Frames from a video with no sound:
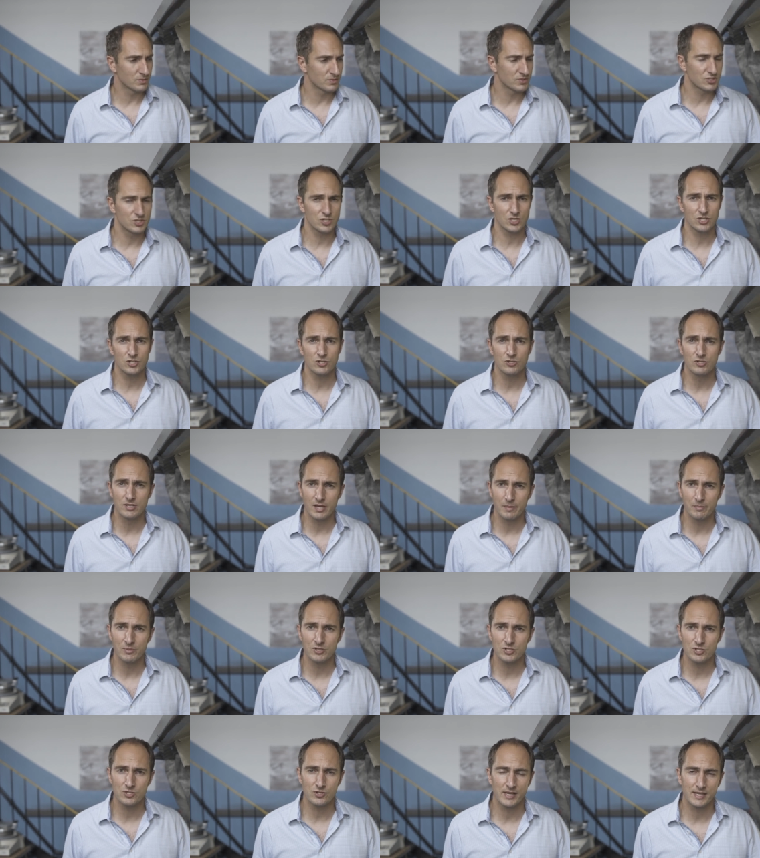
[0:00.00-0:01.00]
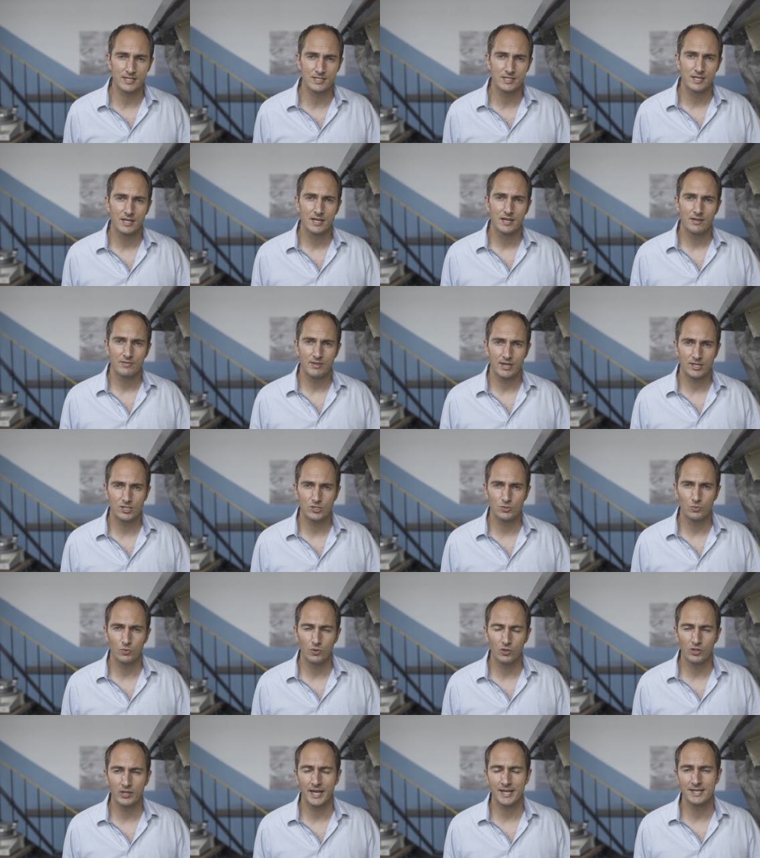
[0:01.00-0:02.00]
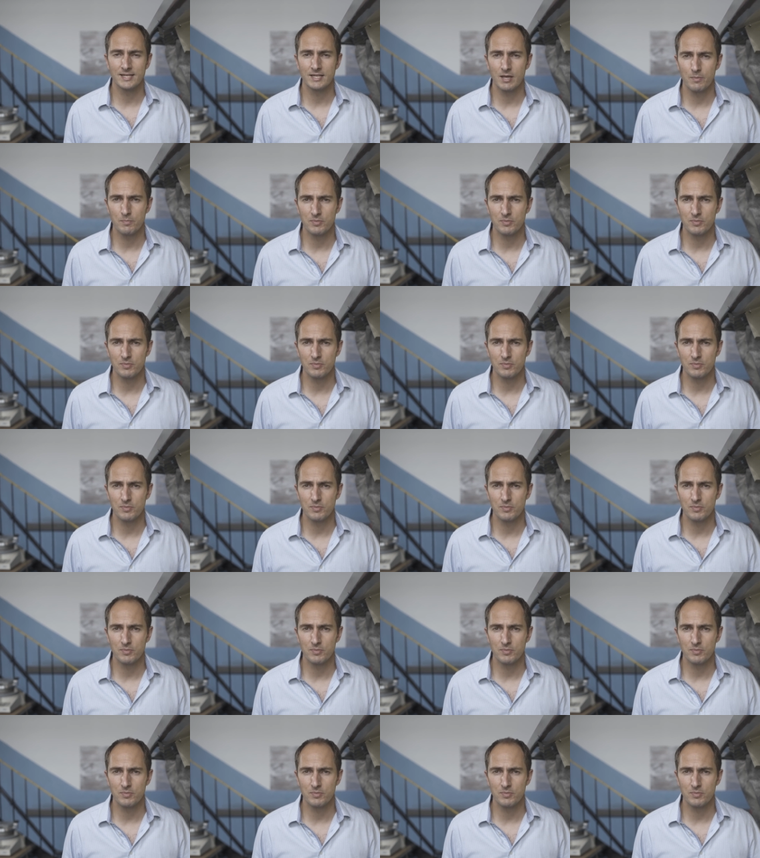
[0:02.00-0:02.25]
it was just to demonstrate that you will get